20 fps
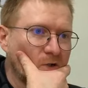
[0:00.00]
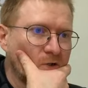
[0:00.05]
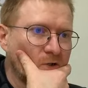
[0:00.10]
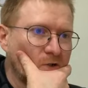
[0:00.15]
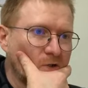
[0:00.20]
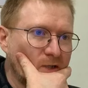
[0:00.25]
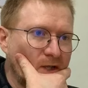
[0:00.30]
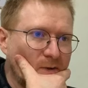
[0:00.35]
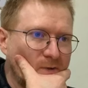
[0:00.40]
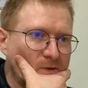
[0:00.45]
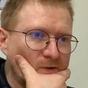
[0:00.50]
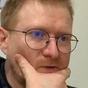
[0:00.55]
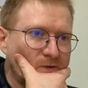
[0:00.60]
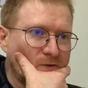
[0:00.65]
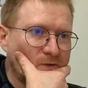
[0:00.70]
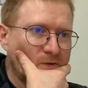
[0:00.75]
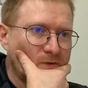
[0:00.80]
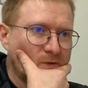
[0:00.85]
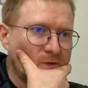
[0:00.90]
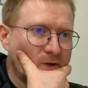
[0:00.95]
Could you? That
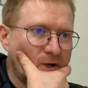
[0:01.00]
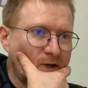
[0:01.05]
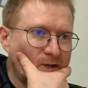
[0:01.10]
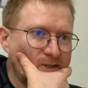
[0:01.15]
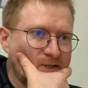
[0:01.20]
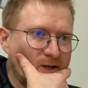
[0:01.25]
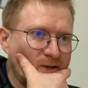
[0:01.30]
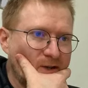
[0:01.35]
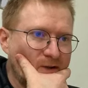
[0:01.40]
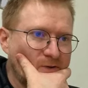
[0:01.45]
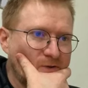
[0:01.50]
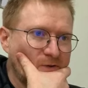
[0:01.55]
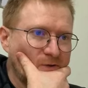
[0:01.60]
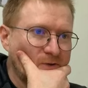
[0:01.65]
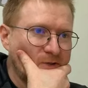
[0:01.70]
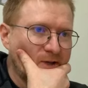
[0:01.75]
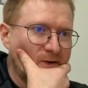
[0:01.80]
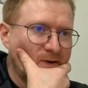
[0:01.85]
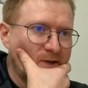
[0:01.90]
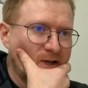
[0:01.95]
was for Terry.
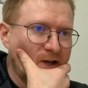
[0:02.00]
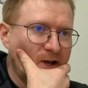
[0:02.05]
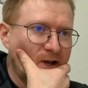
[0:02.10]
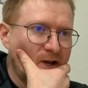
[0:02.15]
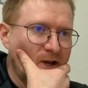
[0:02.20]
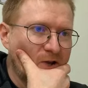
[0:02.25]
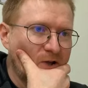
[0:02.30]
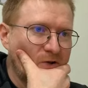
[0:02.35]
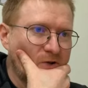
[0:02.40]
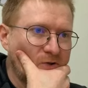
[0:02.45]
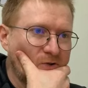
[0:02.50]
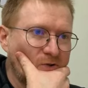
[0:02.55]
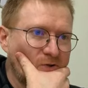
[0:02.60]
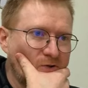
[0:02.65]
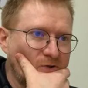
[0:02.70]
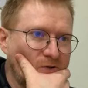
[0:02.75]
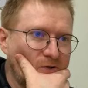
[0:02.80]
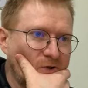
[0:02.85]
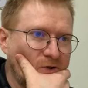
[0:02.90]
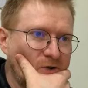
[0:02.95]
That's you, Terry.
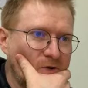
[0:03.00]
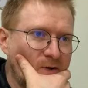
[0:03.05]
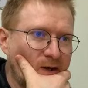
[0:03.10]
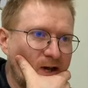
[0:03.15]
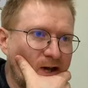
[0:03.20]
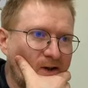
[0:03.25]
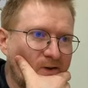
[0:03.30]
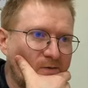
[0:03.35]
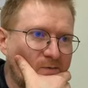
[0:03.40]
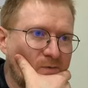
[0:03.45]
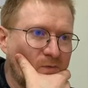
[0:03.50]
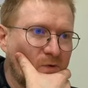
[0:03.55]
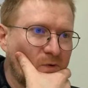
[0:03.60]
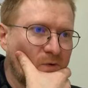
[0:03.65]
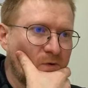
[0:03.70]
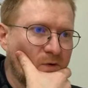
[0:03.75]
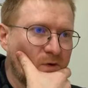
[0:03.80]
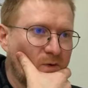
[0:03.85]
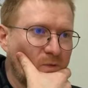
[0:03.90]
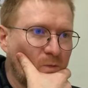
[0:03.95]
Could you have
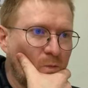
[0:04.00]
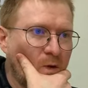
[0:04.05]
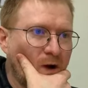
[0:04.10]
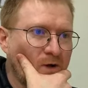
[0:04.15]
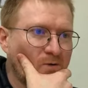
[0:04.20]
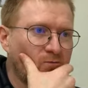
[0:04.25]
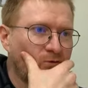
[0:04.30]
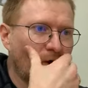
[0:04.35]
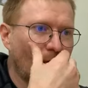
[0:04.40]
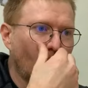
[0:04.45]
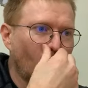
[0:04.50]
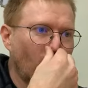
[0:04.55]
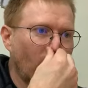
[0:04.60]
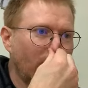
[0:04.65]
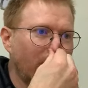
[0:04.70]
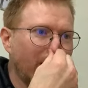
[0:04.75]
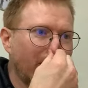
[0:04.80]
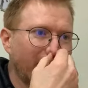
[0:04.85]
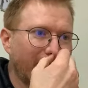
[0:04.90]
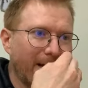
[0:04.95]
more than one
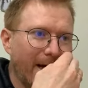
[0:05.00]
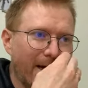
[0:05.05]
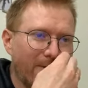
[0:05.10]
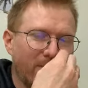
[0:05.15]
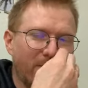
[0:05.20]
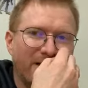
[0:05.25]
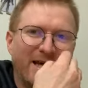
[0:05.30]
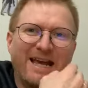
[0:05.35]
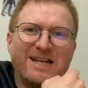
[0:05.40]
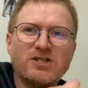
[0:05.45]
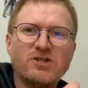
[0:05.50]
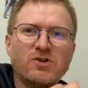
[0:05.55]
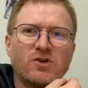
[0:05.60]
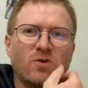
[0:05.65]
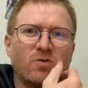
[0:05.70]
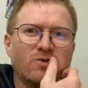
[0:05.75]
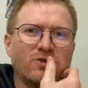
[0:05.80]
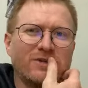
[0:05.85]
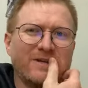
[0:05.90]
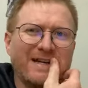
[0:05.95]
rockworm in a game?
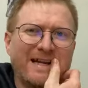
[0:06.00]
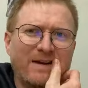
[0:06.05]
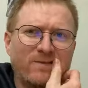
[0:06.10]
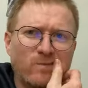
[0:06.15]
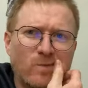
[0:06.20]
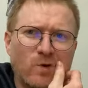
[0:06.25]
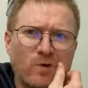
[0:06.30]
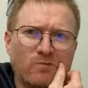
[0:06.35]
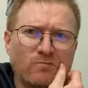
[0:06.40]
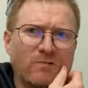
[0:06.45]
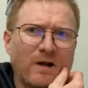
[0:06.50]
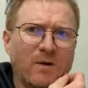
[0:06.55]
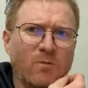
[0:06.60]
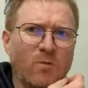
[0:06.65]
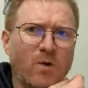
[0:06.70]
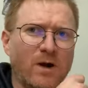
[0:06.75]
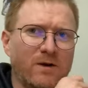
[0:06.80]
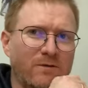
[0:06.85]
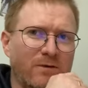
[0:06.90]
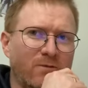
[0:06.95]
Yes, of course you could have more than
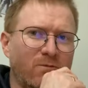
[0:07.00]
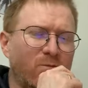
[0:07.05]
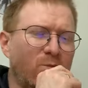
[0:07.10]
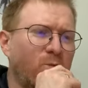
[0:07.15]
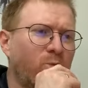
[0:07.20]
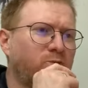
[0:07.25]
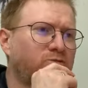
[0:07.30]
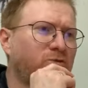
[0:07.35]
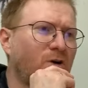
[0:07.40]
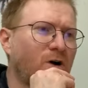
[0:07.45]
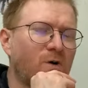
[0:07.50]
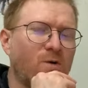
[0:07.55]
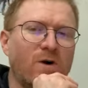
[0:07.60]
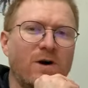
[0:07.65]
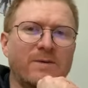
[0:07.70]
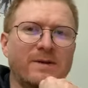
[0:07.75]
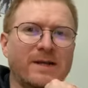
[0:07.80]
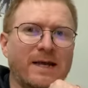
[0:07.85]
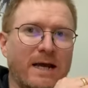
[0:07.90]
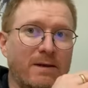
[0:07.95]
one
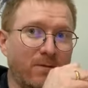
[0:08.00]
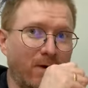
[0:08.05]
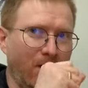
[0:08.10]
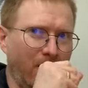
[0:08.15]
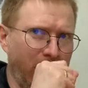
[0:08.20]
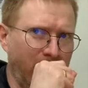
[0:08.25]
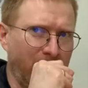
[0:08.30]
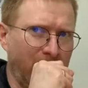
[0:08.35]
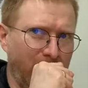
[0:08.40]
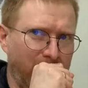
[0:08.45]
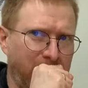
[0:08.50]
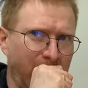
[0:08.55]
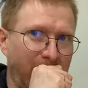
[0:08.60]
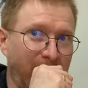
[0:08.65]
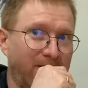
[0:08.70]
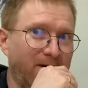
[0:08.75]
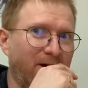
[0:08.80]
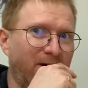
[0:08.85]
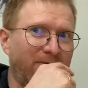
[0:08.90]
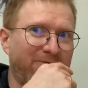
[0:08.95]
rockworm in a game.
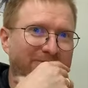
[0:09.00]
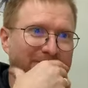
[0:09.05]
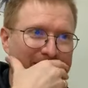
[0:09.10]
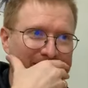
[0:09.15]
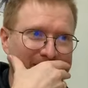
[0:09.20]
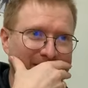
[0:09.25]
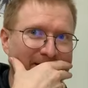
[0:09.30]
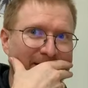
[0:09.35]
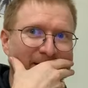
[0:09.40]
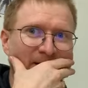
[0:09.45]
Cough.